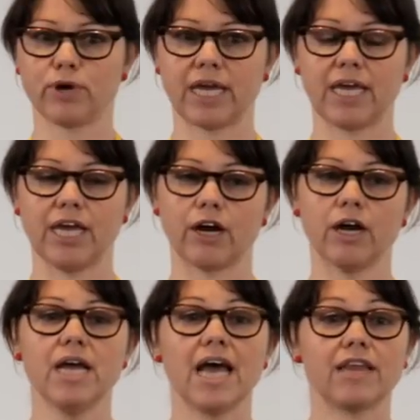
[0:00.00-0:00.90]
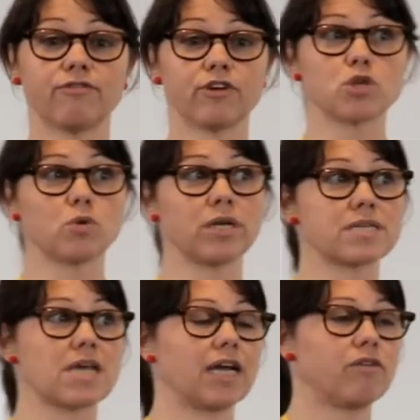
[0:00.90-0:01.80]
bringing here. And the first one
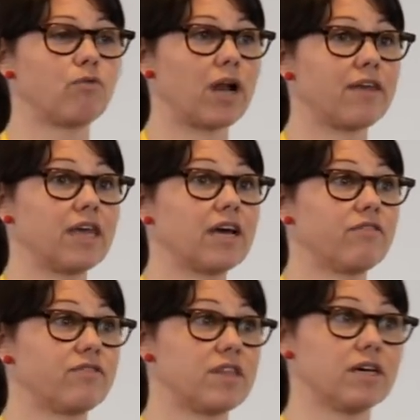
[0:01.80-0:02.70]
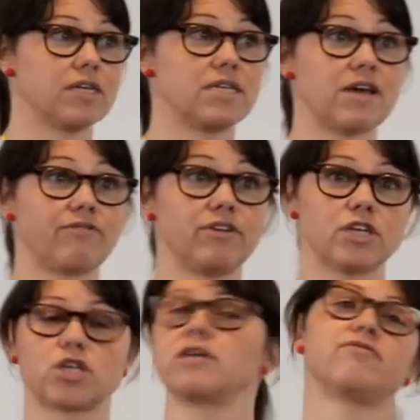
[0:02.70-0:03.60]
is kind of what I think of the
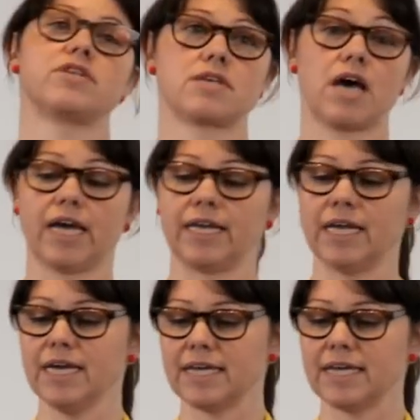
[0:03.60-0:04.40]
definition of design.